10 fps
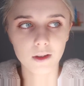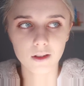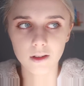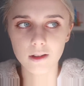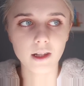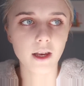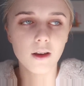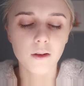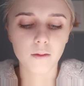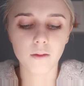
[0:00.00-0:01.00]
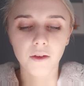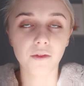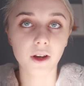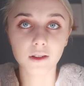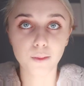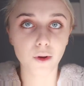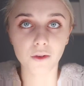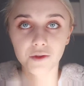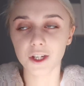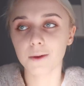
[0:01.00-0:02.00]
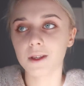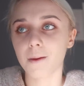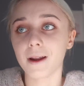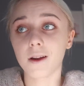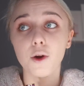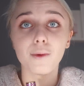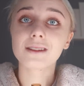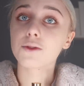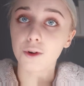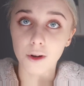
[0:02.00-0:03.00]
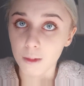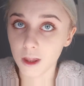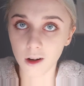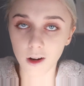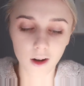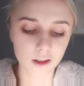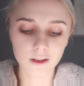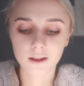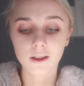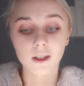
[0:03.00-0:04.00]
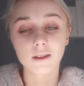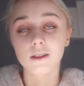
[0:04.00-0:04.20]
This is like my first bottle of Shape Tape, and I know it's not going to be the last, sis.